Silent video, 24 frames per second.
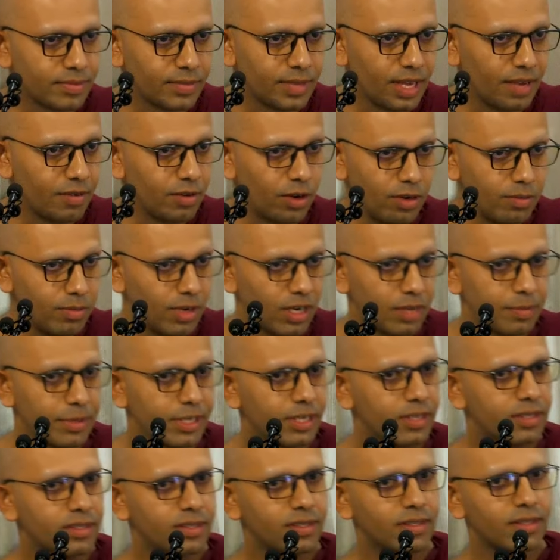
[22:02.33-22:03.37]
They have a lot of money
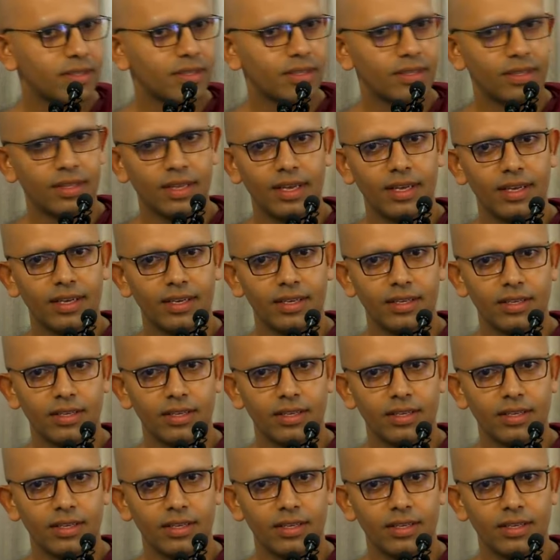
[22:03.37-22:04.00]
because they,